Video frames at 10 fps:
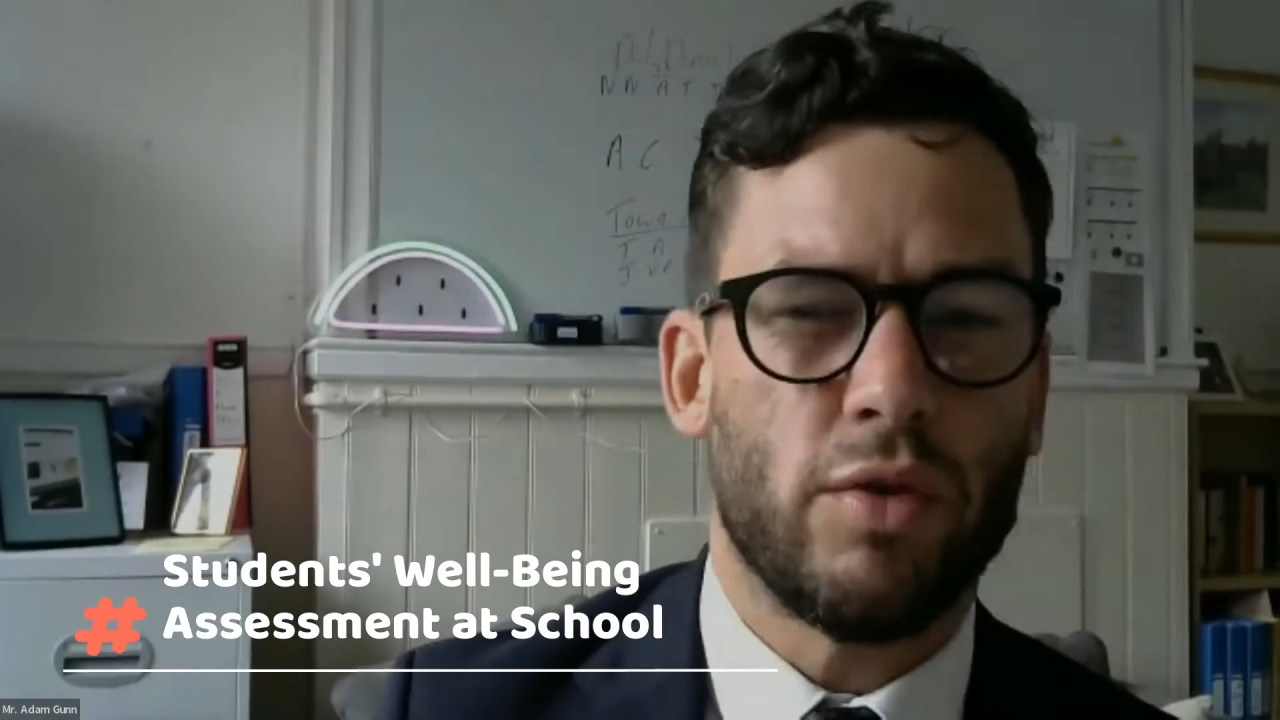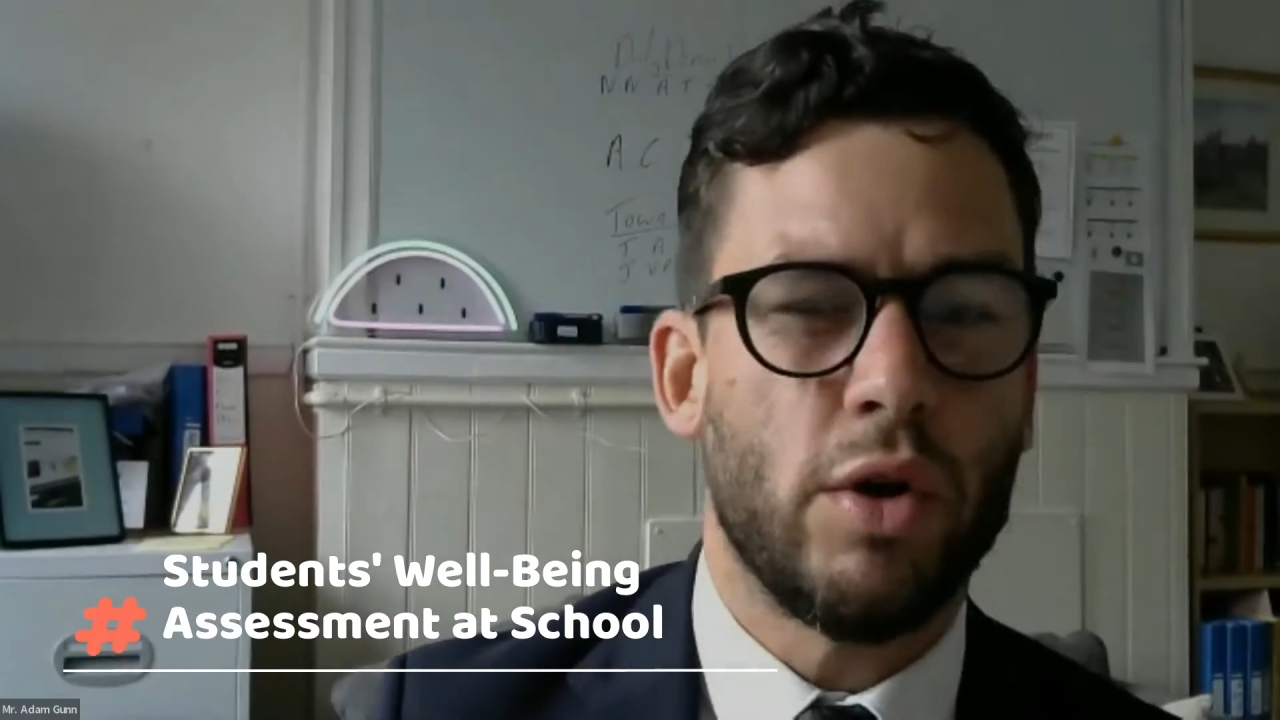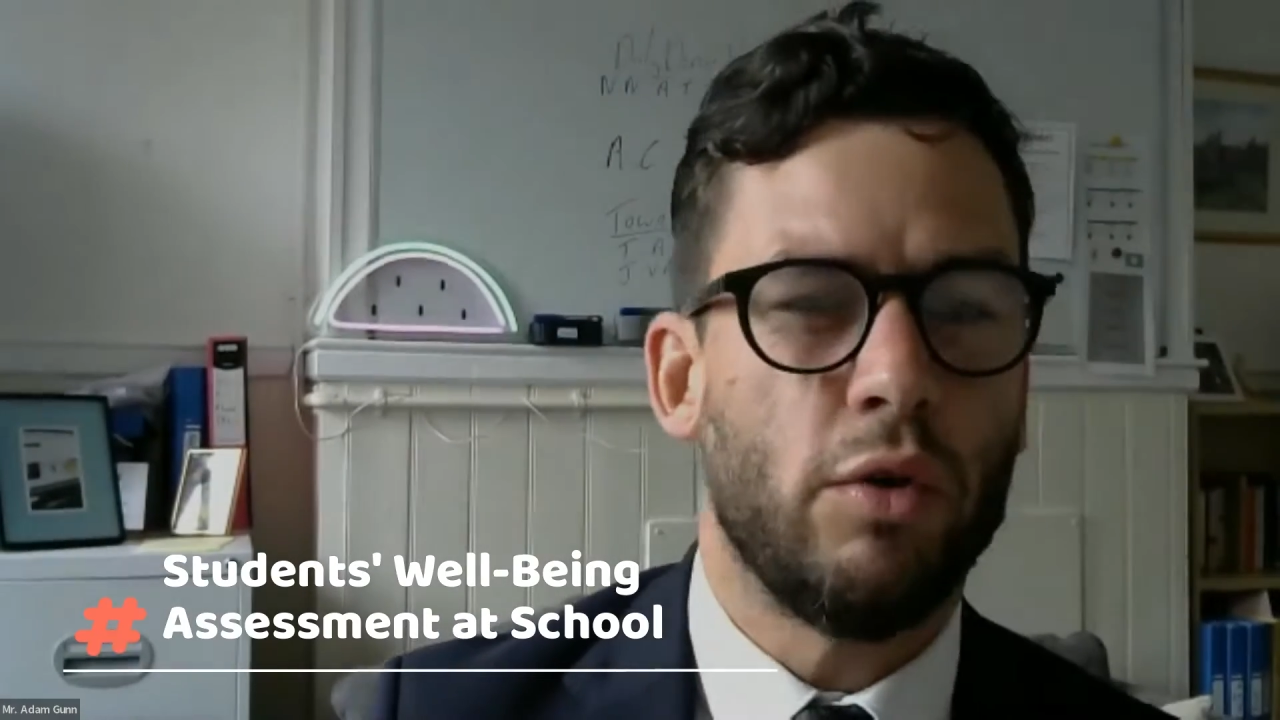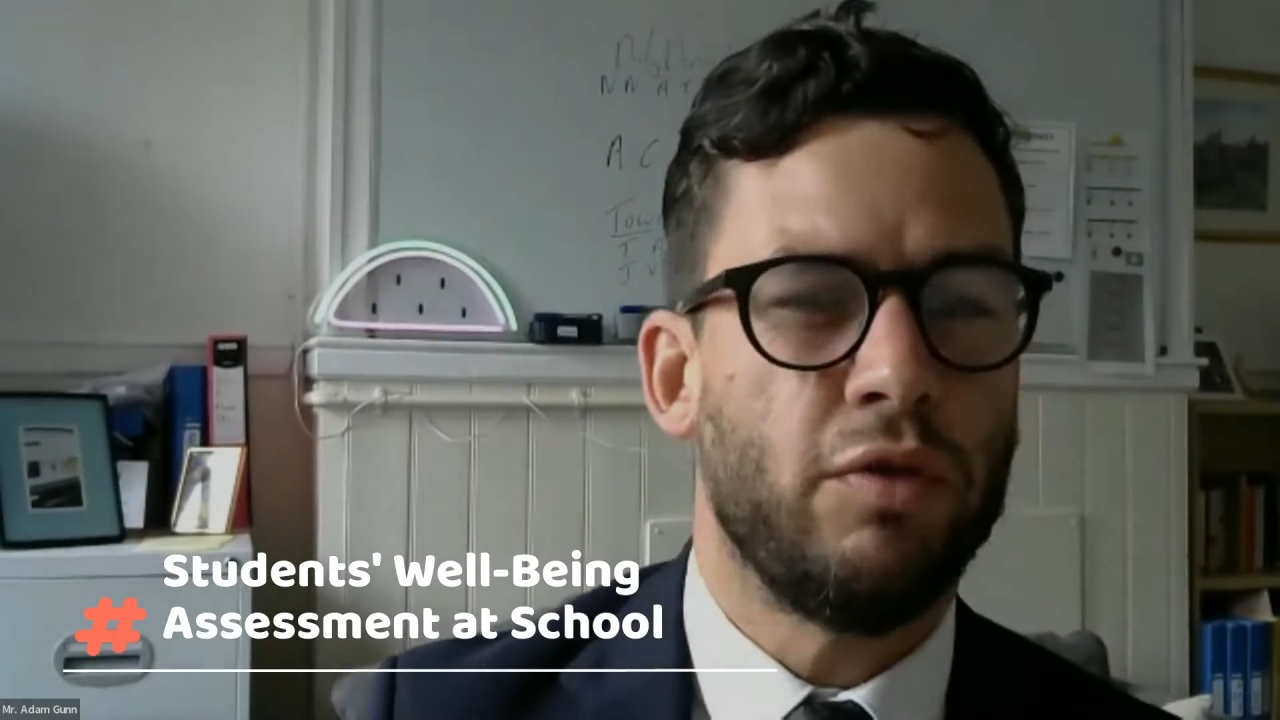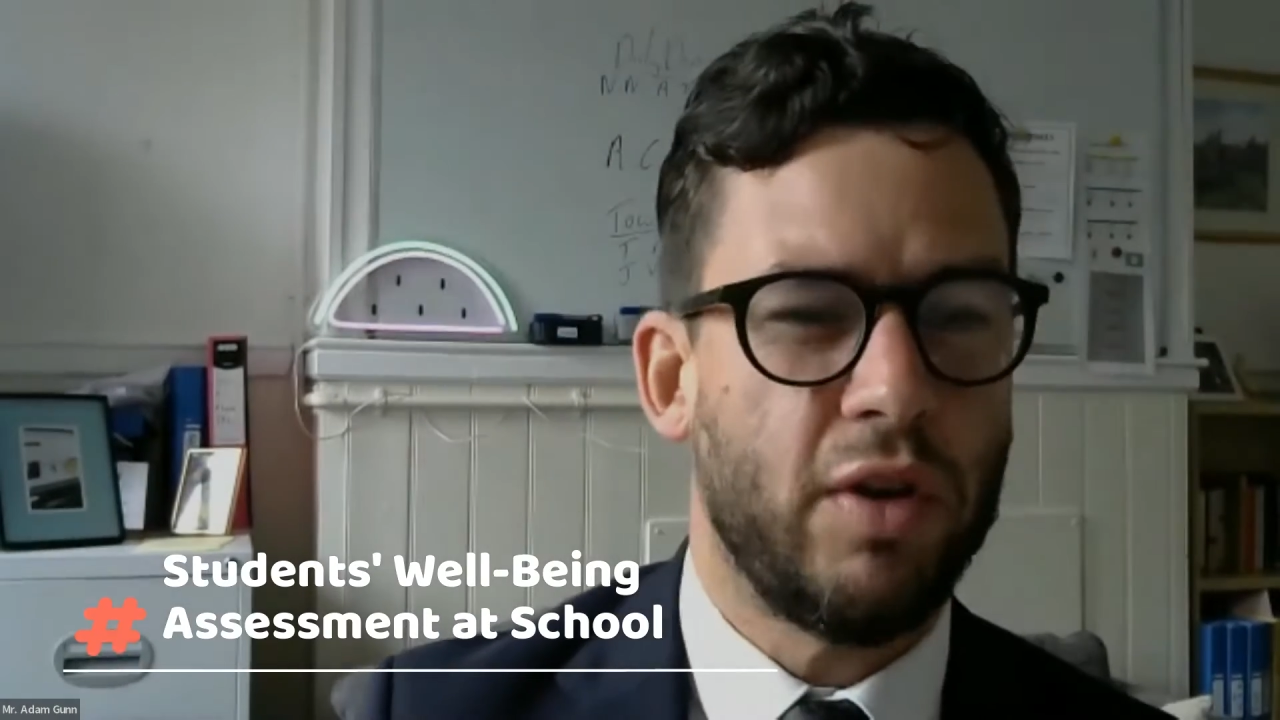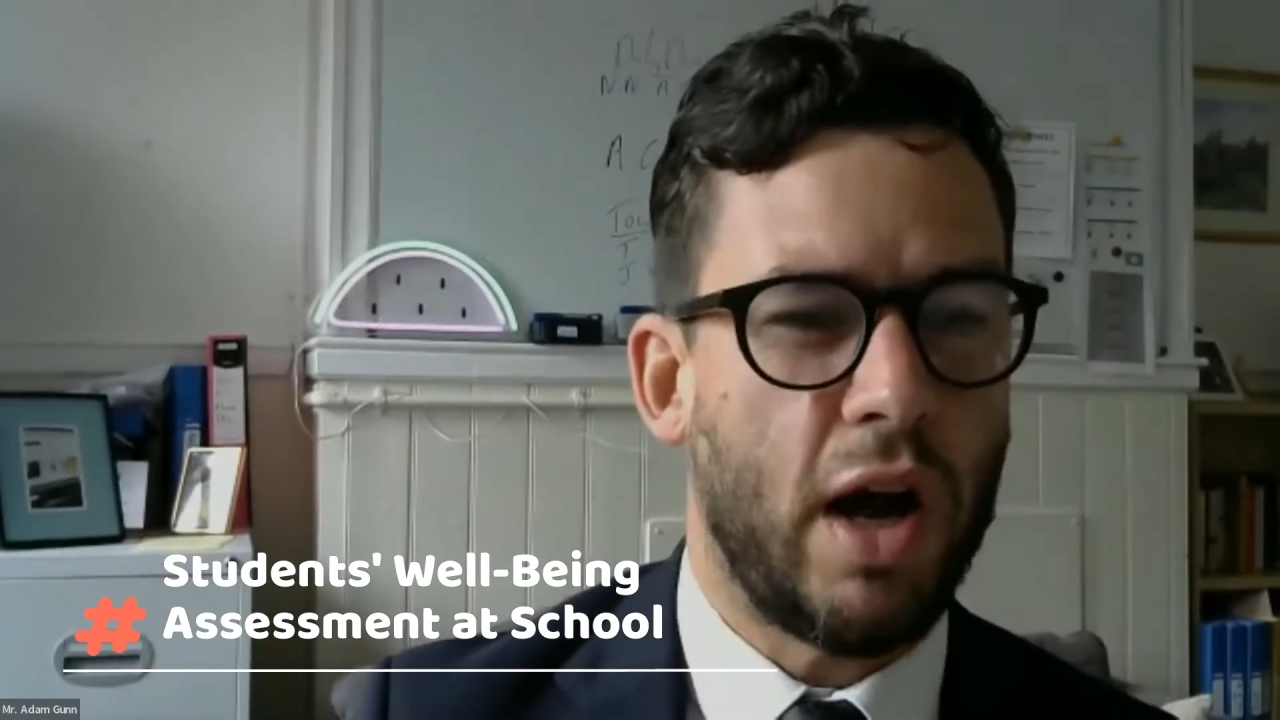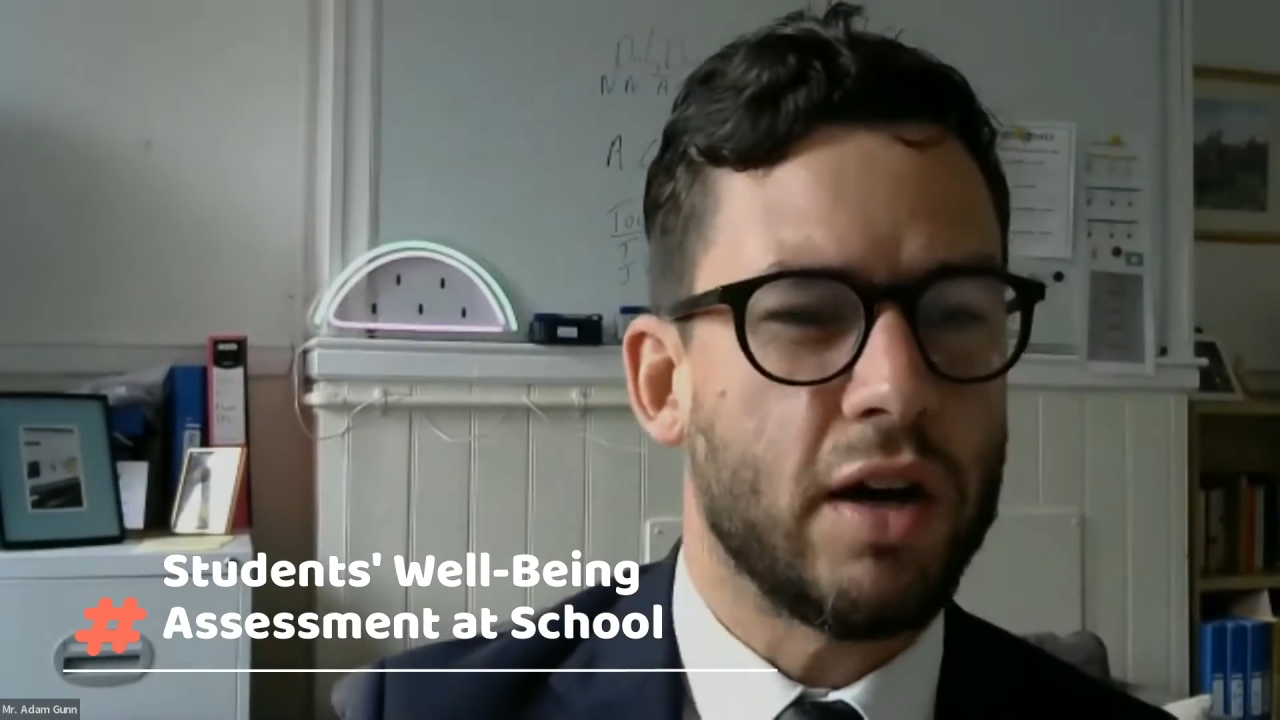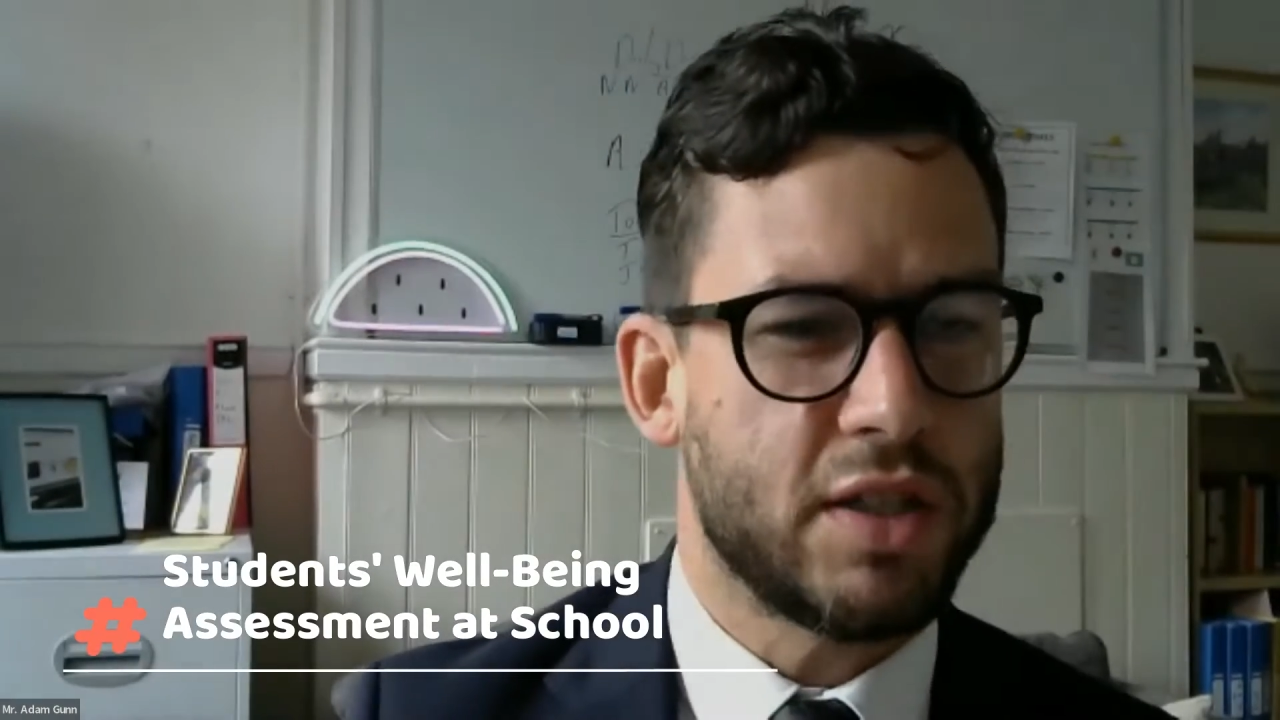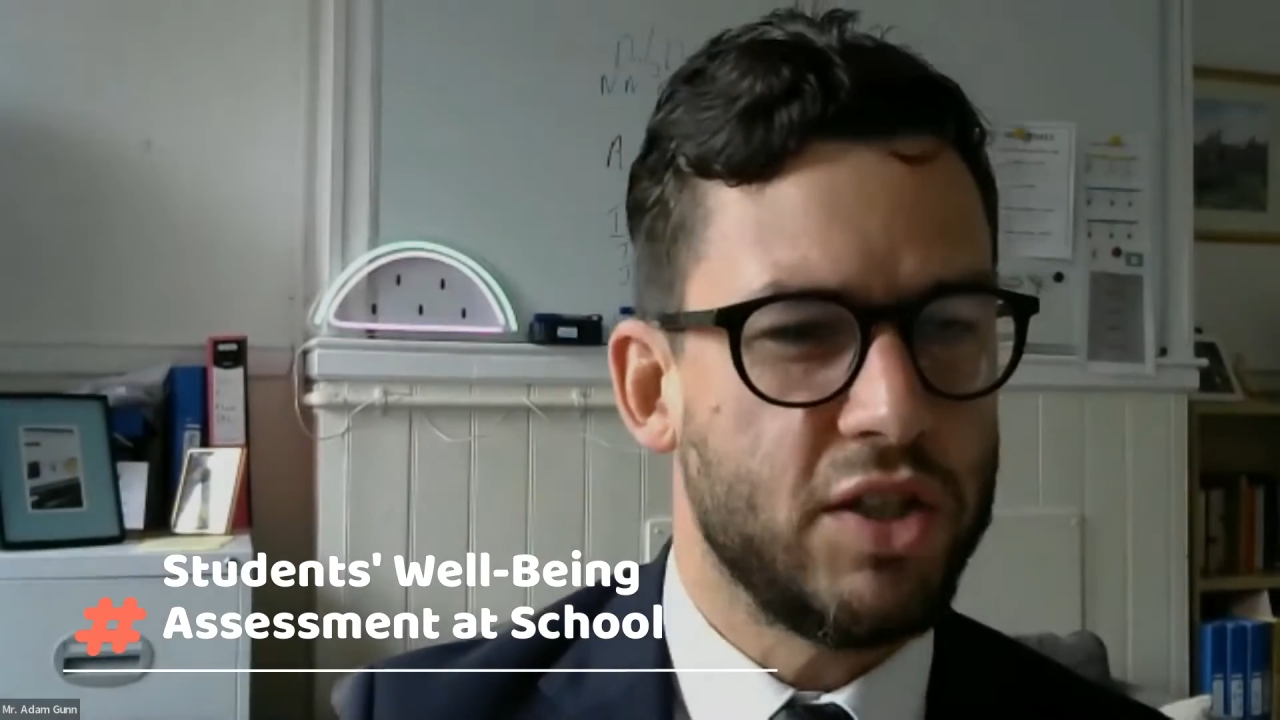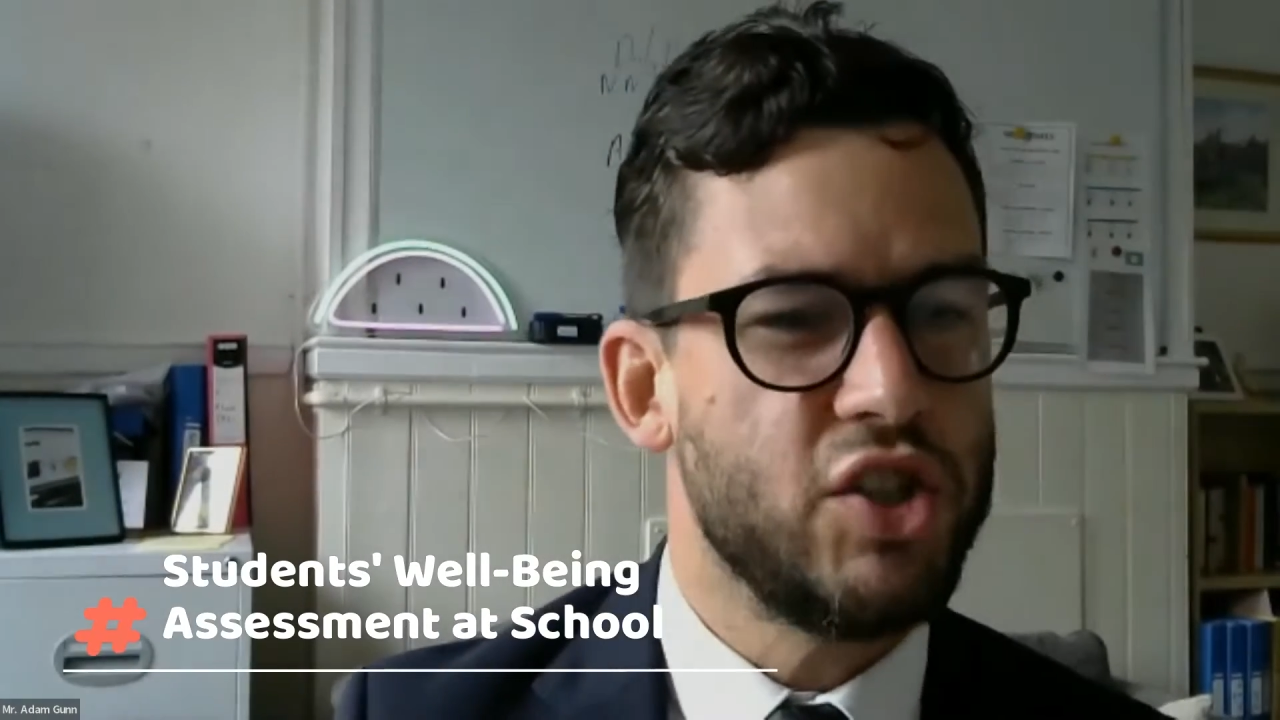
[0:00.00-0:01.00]
of real
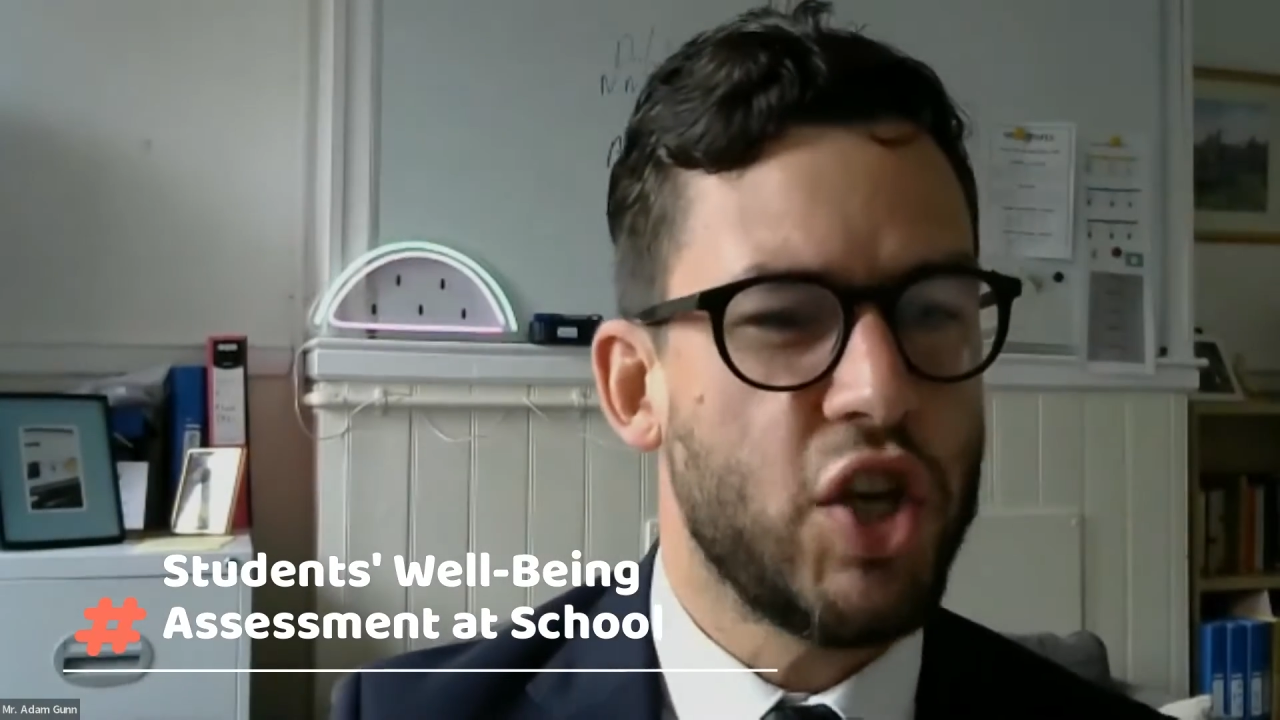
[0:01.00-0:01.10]
flux